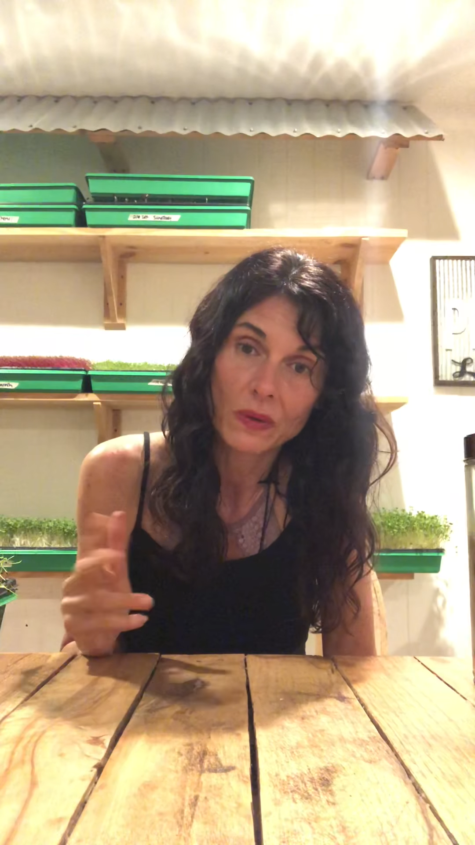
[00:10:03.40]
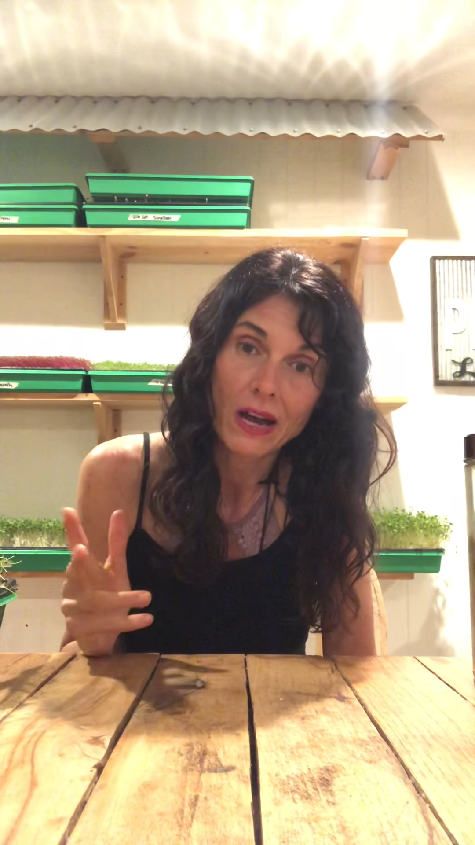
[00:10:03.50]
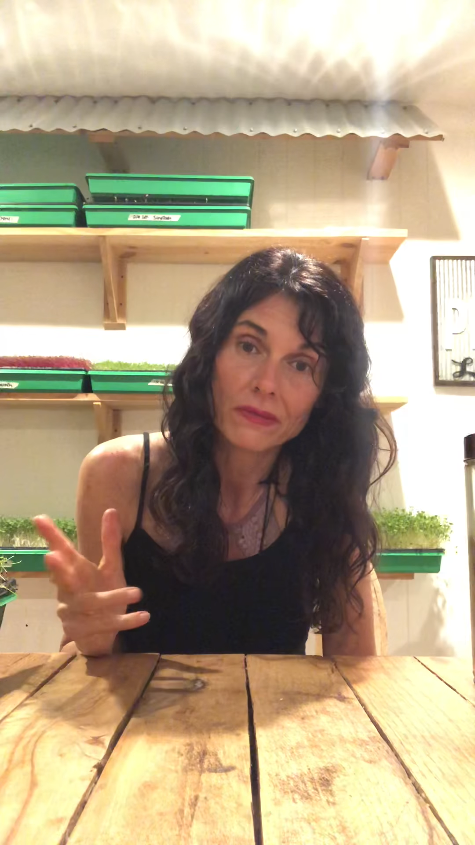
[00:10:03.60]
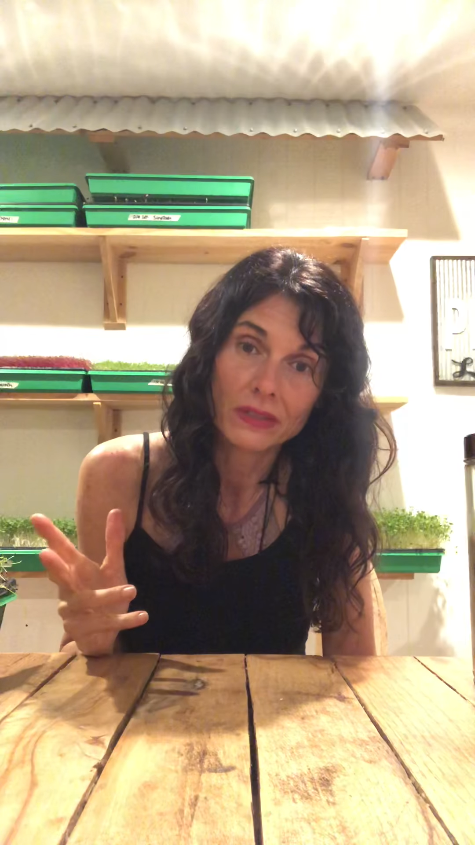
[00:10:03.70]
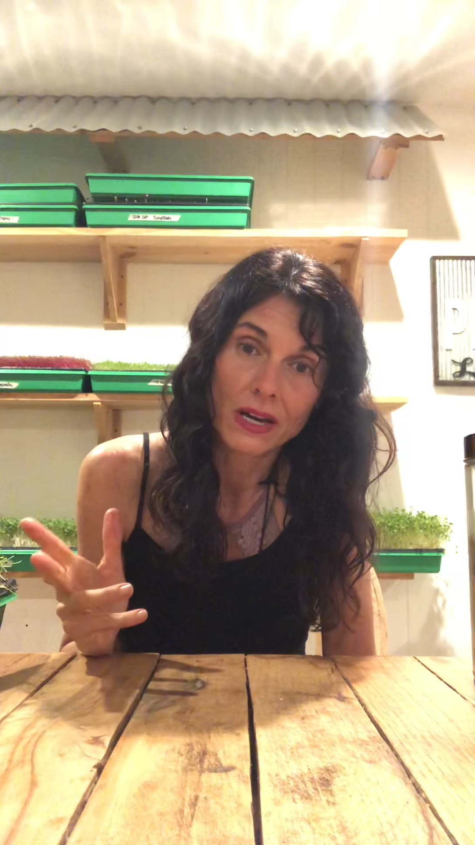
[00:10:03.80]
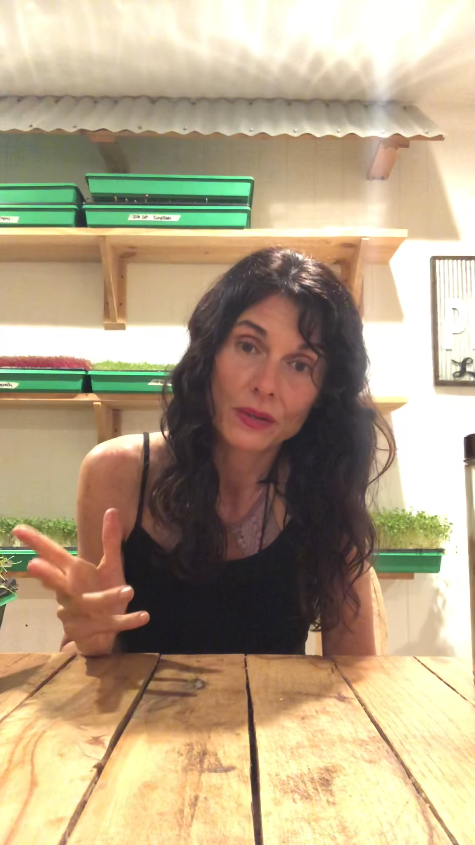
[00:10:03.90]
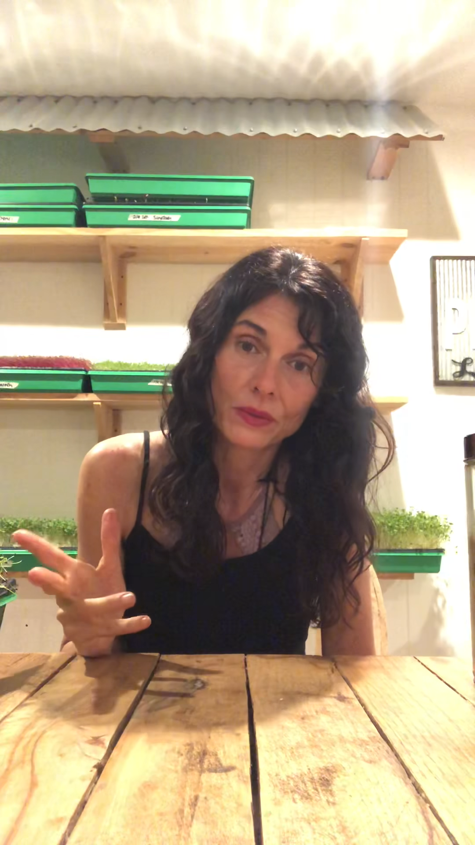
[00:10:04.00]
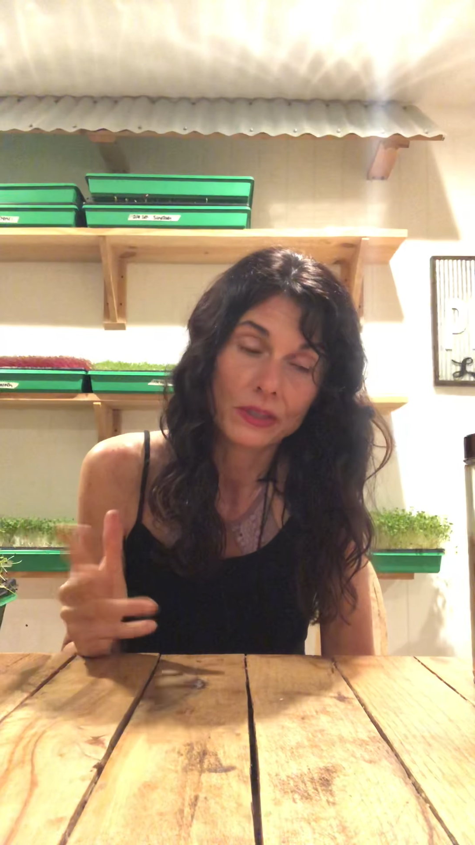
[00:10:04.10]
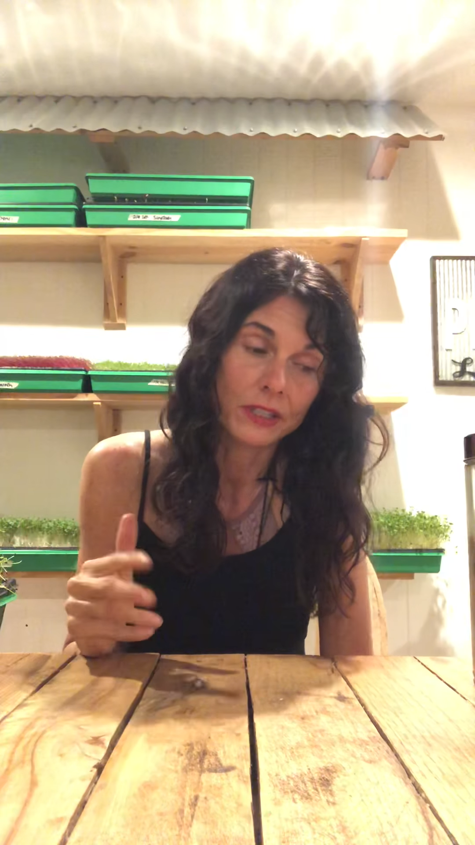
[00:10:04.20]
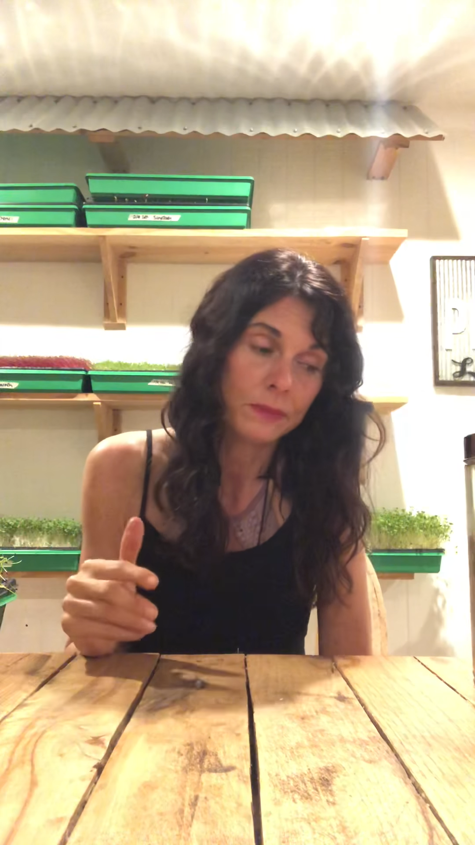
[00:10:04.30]
you don't have a lot of
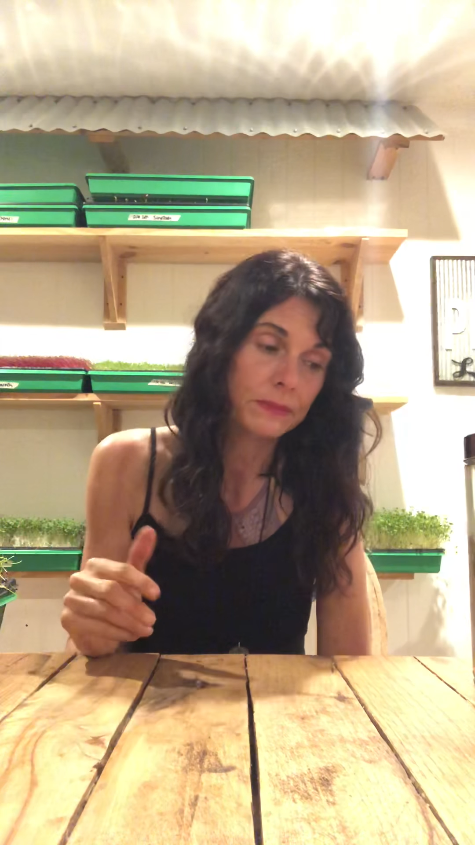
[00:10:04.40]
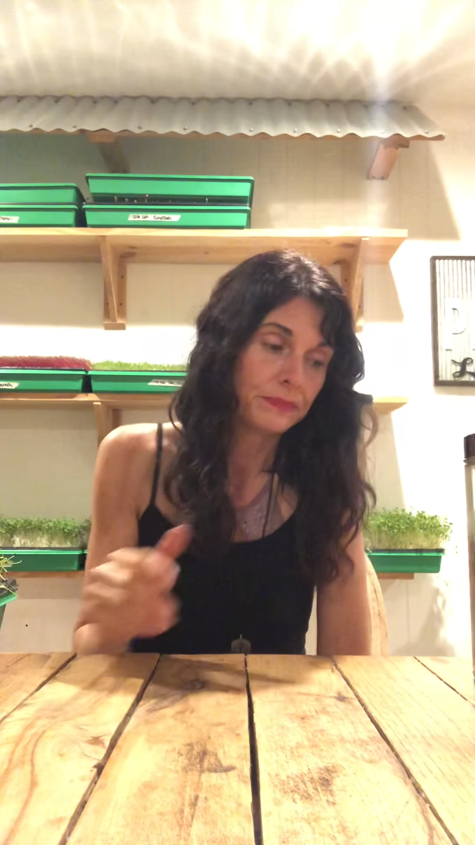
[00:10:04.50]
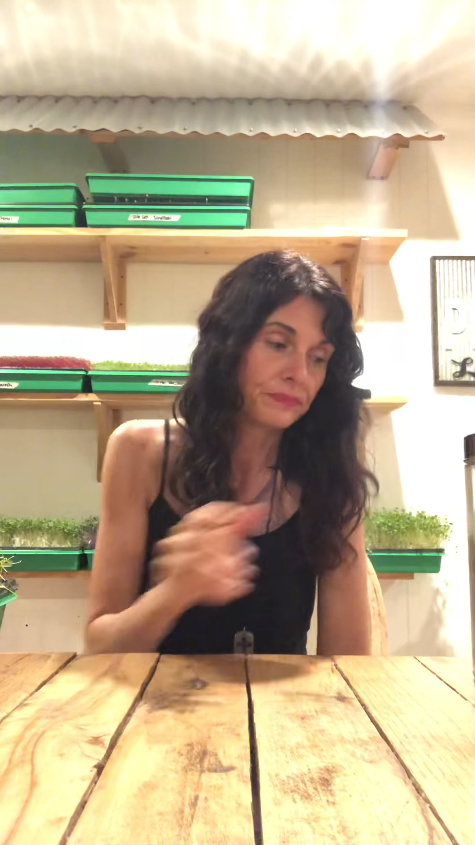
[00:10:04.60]
room.